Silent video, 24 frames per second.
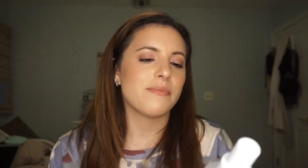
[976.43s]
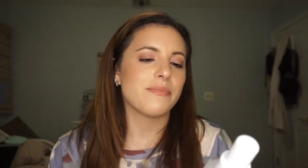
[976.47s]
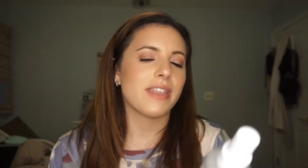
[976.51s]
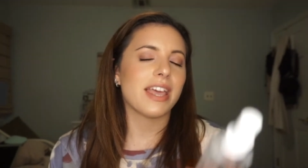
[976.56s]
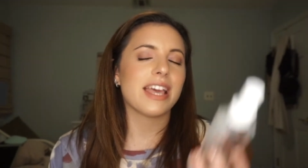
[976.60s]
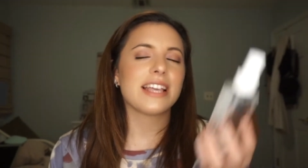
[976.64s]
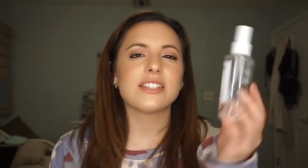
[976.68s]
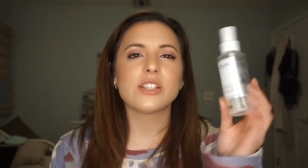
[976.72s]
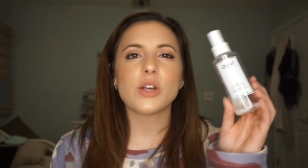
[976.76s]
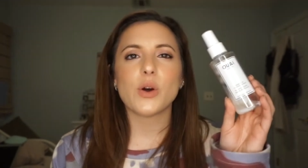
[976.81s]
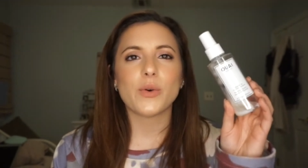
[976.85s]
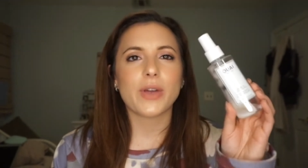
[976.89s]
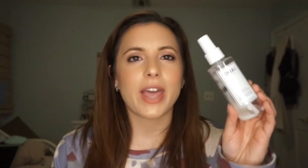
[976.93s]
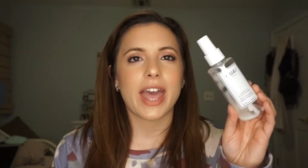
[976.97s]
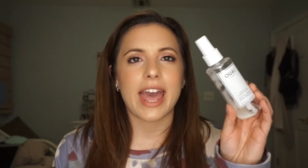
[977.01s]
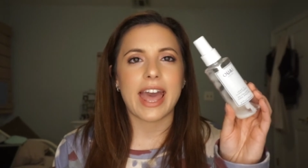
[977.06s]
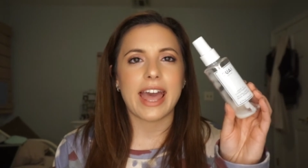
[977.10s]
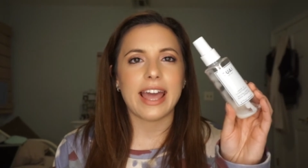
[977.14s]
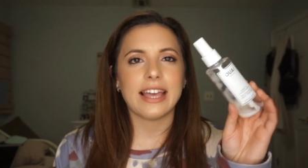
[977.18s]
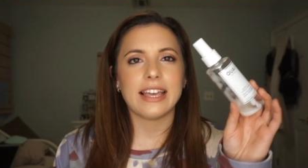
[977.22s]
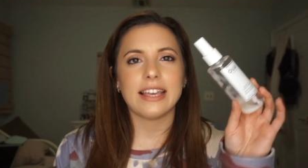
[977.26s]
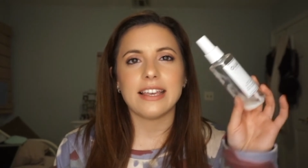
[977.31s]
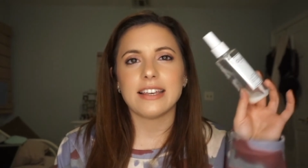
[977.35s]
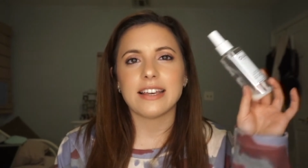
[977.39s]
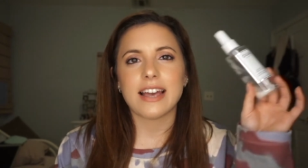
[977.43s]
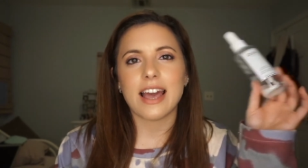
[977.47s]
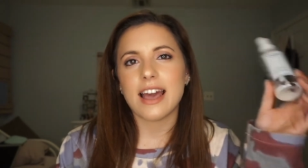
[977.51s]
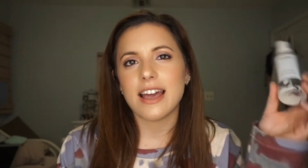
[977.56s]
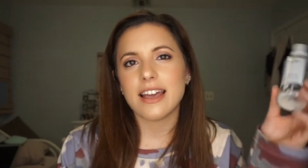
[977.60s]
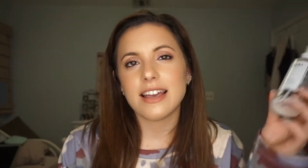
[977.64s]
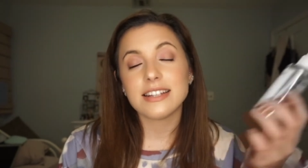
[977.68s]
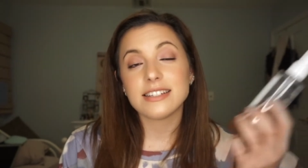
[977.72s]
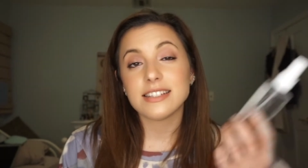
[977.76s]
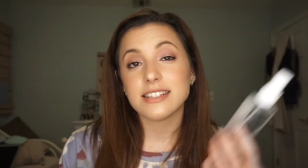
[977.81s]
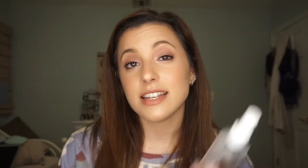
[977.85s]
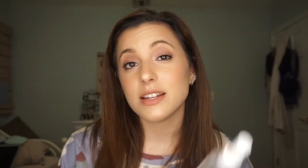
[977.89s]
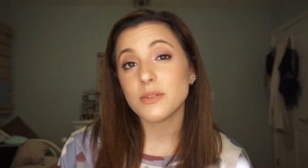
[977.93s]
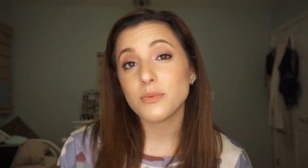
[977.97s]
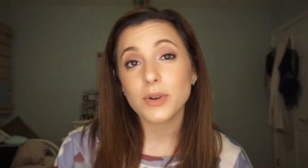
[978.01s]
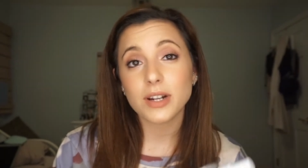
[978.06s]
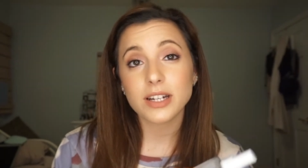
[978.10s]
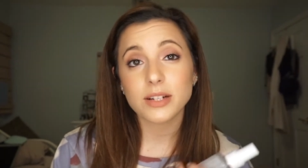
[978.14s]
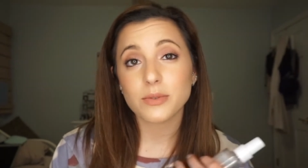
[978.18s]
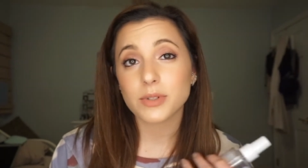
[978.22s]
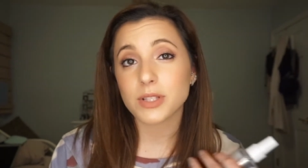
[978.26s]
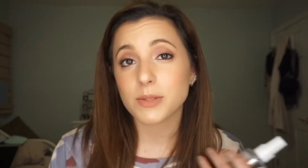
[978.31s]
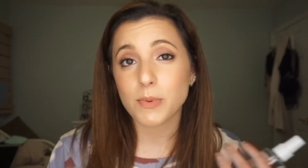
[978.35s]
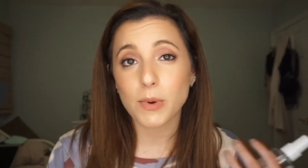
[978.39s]
It's okay it did what
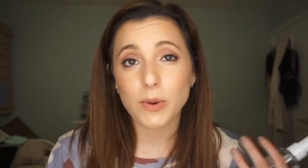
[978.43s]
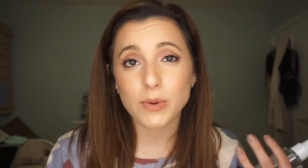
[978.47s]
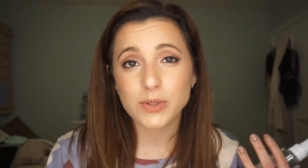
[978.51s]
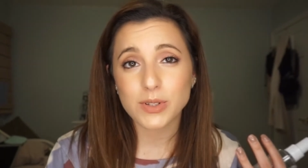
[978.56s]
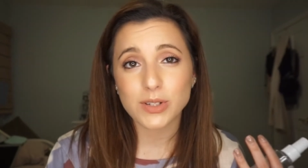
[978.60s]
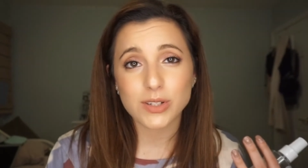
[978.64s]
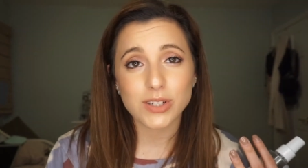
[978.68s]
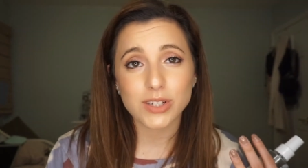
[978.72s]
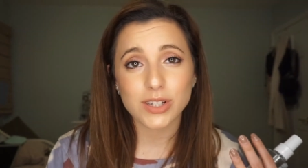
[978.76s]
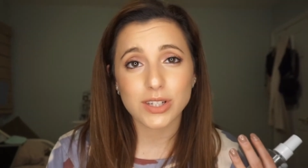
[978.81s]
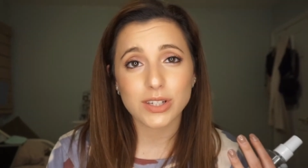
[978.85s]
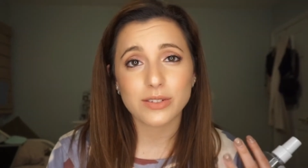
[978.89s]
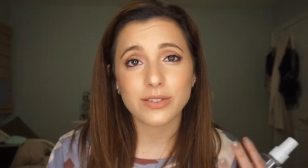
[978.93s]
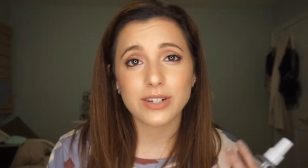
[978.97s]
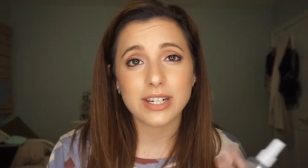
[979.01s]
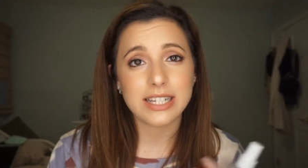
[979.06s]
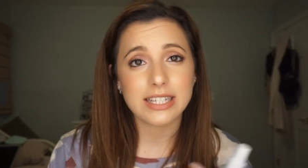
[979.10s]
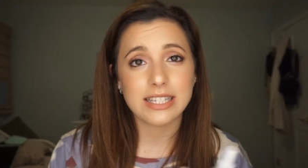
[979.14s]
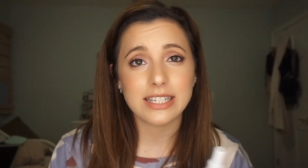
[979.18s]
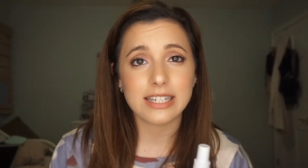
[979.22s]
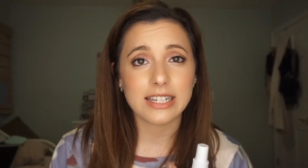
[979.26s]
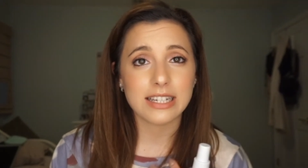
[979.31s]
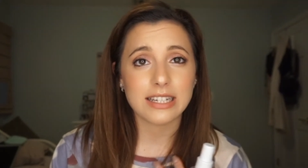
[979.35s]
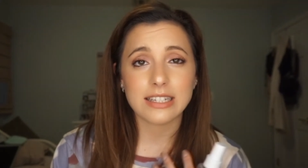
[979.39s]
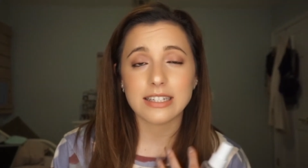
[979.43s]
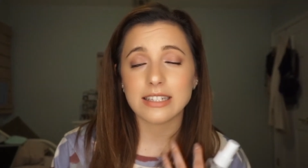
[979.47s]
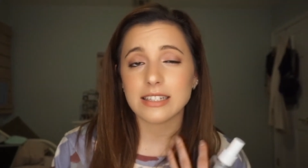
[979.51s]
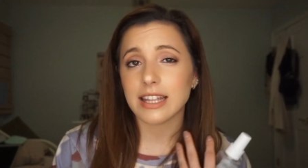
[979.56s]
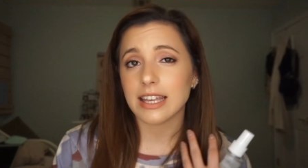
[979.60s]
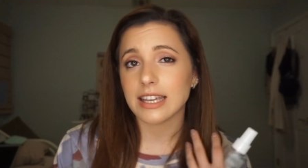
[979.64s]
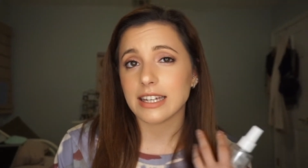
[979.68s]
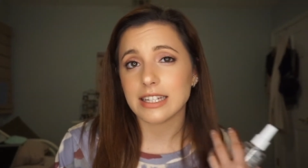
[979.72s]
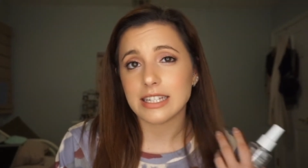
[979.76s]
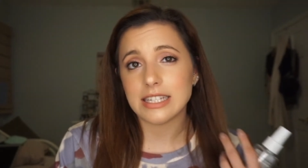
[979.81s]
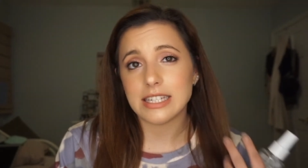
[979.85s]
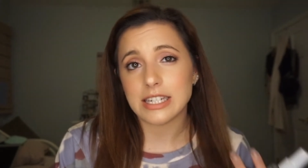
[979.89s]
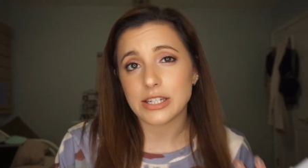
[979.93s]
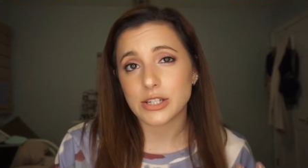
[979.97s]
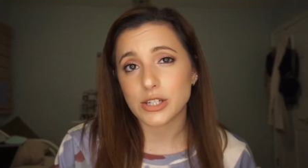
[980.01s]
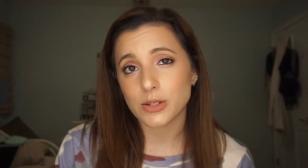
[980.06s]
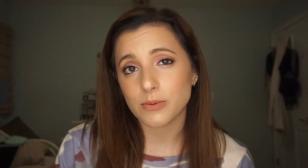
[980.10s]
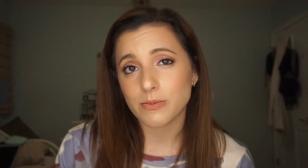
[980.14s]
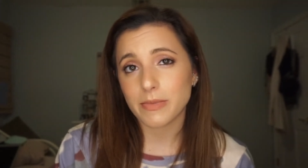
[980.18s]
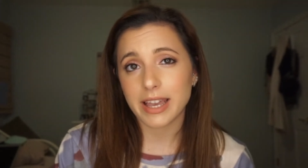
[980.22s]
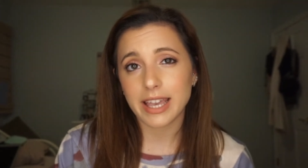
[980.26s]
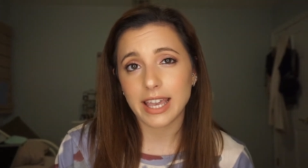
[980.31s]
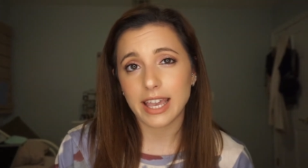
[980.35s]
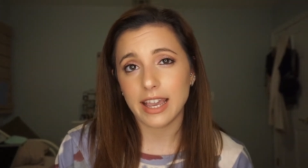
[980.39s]
it was supposed to do. It did like condition
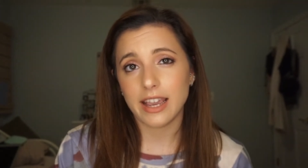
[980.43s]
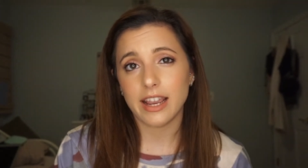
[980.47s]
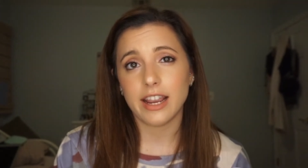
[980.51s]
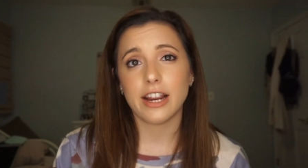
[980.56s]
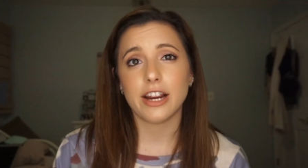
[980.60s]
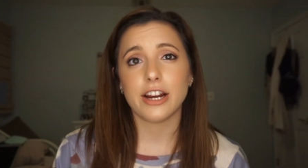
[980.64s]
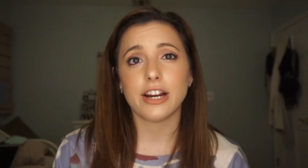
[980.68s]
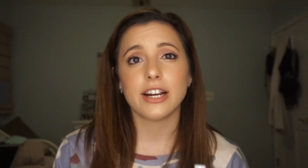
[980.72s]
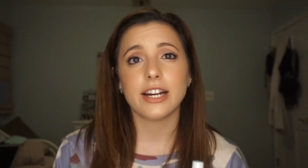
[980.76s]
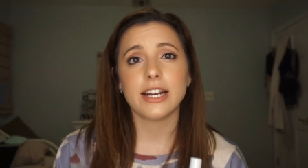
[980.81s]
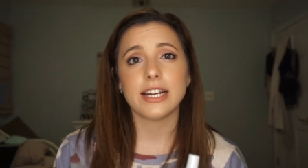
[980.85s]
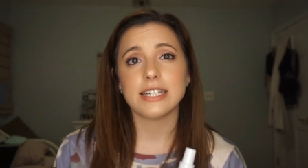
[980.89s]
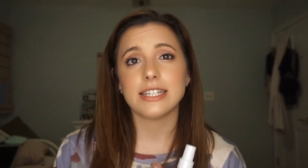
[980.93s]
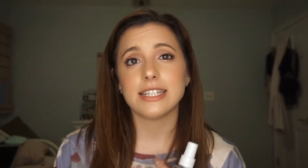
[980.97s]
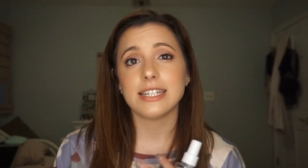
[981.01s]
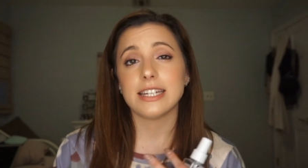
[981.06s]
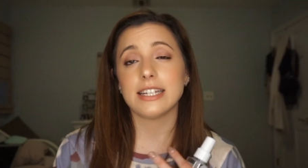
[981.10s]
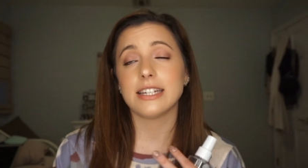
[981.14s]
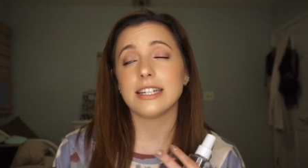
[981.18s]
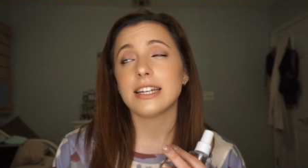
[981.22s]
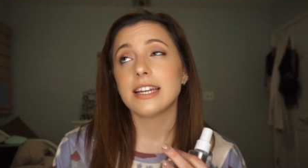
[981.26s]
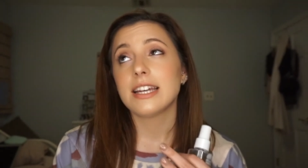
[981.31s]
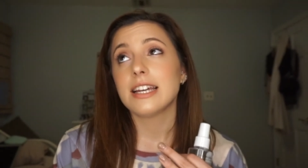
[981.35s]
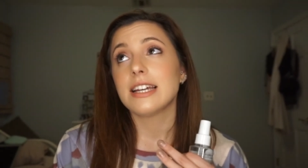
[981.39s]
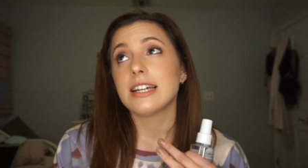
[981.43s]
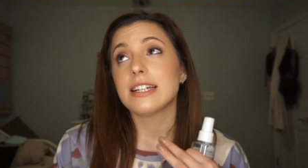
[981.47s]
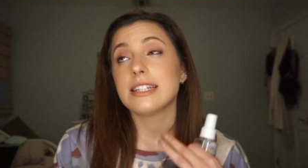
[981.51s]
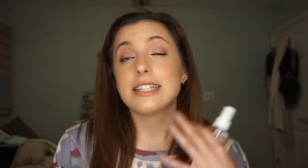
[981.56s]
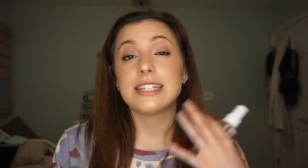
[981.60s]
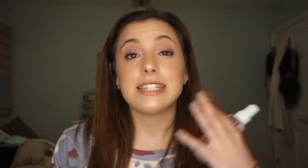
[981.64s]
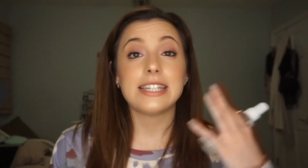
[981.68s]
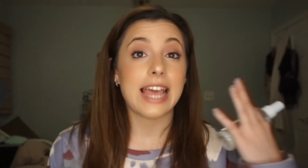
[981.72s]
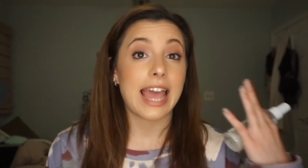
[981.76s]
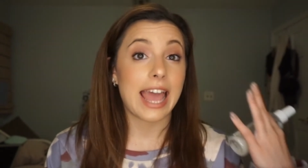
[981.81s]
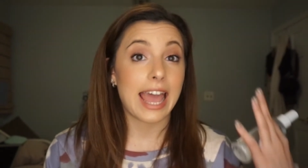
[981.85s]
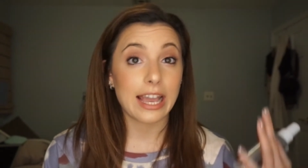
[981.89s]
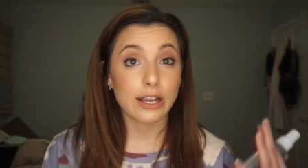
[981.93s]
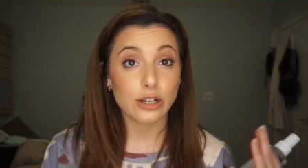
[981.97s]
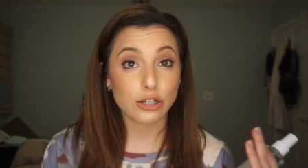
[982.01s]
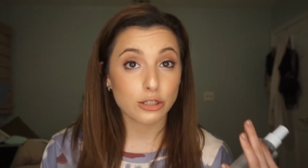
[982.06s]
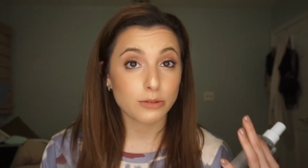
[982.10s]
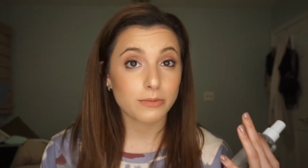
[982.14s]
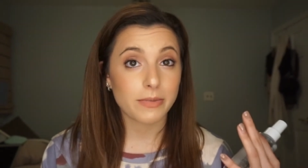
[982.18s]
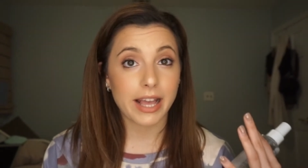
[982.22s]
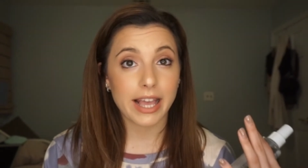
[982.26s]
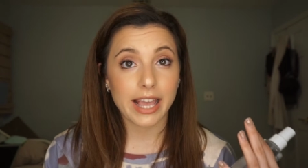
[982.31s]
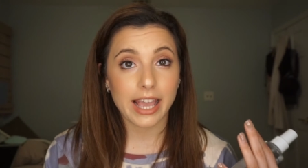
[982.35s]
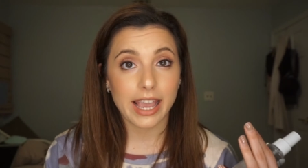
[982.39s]
my hair. It did detangle
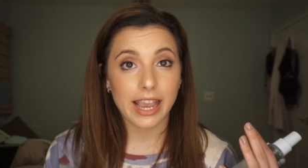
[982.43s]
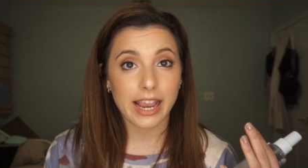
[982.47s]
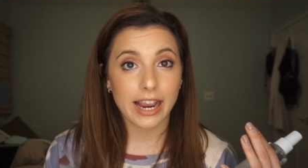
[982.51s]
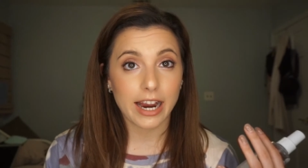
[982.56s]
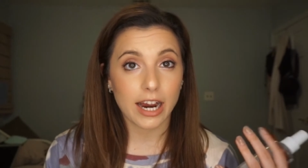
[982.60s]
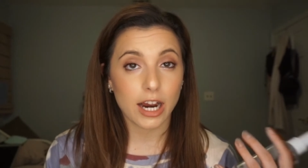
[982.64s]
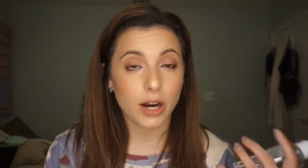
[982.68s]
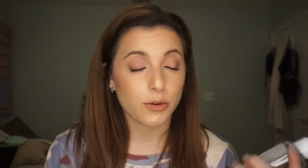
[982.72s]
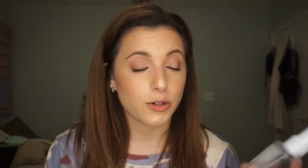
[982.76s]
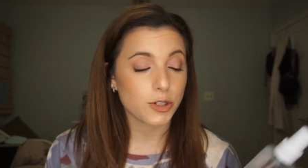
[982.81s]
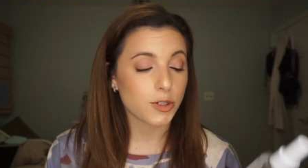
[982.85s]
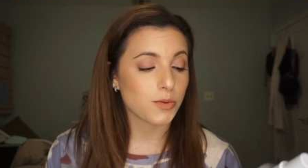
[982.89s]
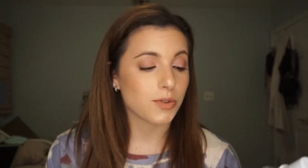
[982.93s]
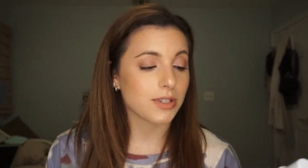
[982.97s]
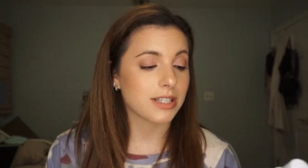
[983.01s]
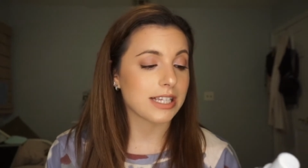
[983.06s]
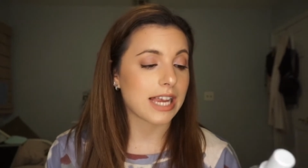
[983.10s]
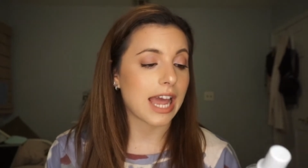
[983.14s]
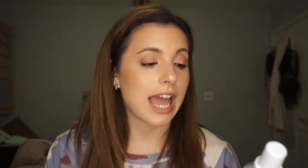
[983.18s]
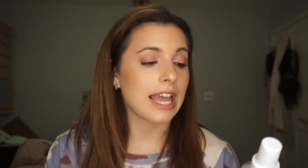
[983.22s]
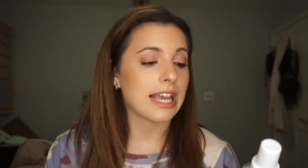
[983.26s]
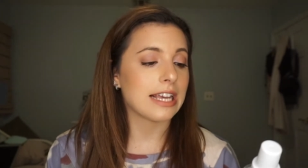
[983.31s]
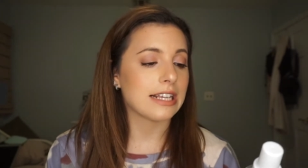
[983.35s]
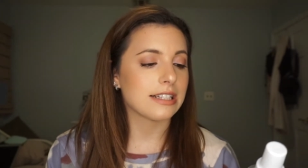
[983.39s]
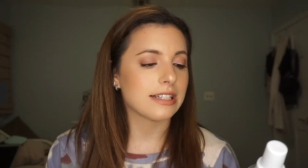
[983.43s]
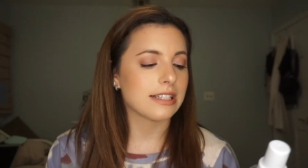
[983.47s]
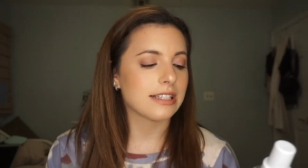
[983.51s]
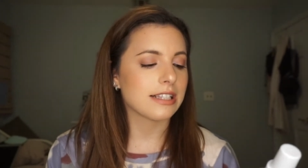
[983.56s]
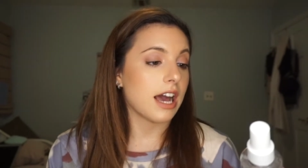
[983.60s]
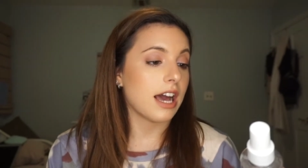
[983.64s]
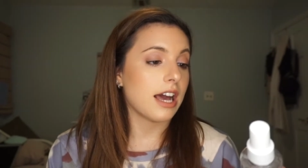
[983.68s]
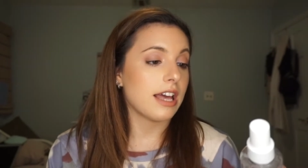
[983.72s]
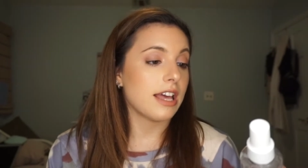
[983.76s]
my hair, which was nice.